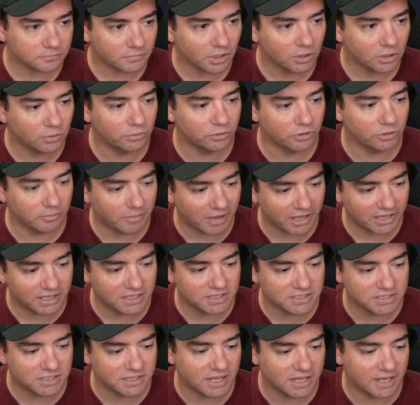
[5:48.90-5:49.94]
We'll go back
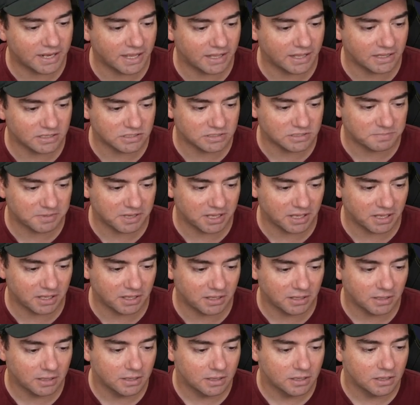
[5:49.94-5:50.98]
into that LSP
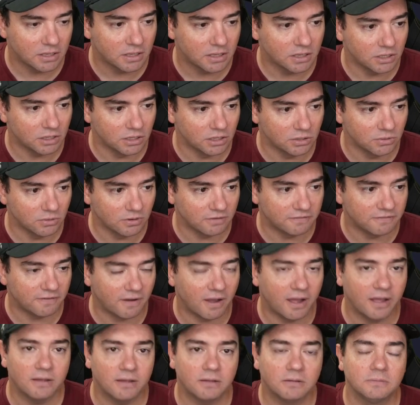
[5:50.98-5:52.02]
Lua
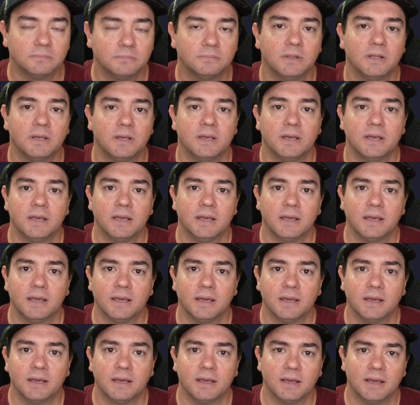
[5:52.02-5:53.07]
file.
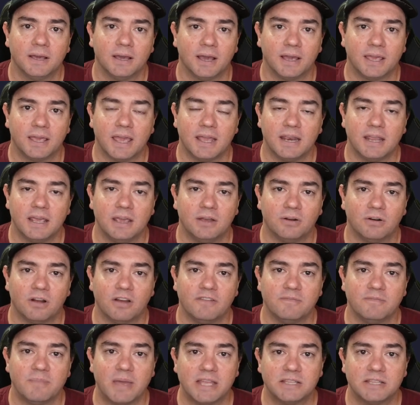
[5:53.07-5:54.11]
Again, here
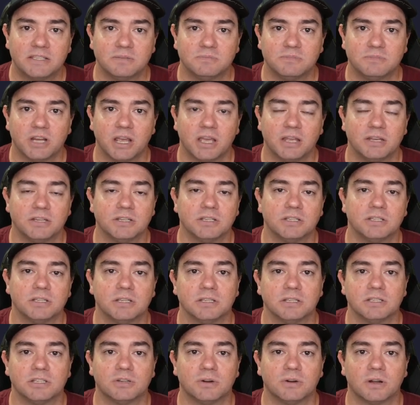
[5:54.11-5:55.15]
I've made some changes to
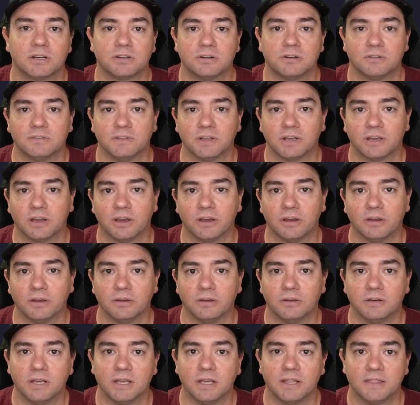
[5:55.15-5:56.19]
the structure of the
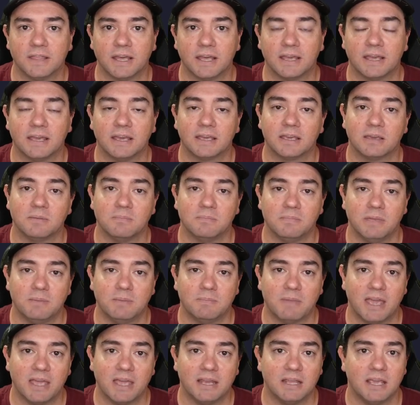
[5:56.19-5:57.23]
code that it can be
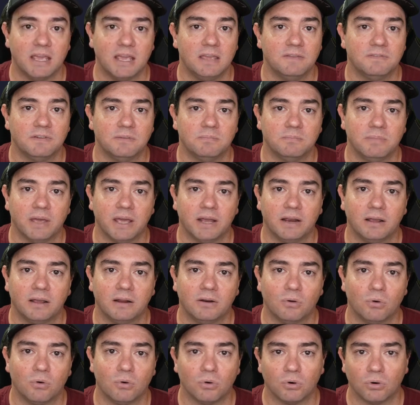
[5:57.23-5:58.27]
made even better,
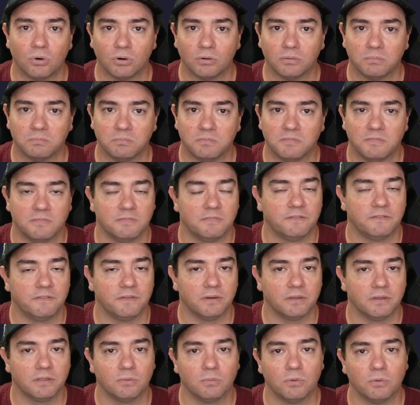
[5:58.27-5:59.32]
or
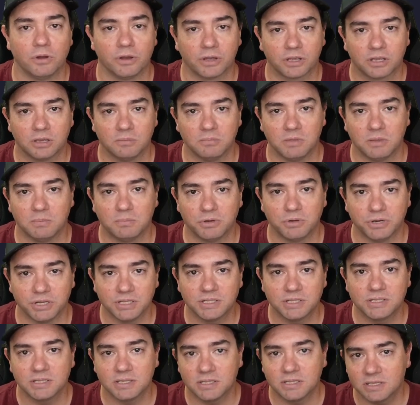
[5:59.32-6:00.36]
further work can be put
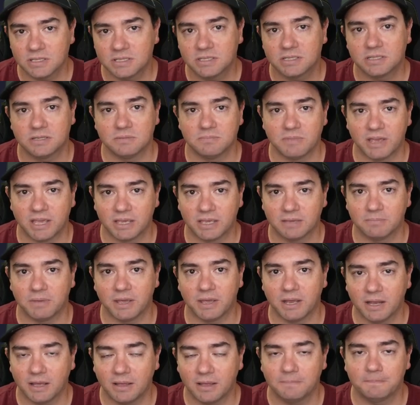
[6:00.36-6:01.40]
into this to make it
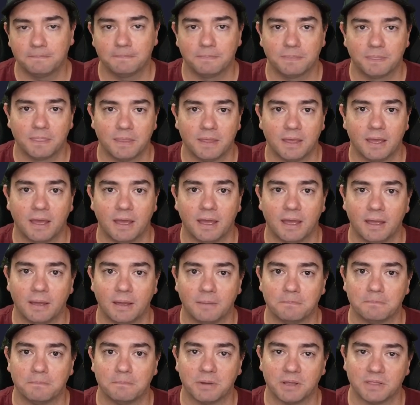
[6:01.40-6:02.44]
better.
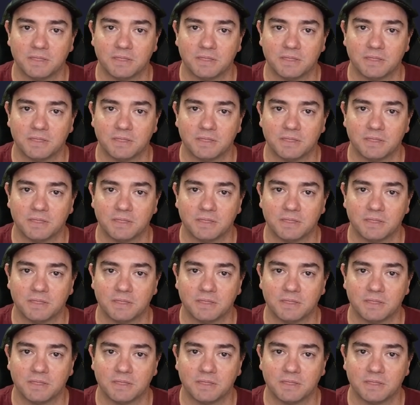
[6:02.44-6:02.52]
But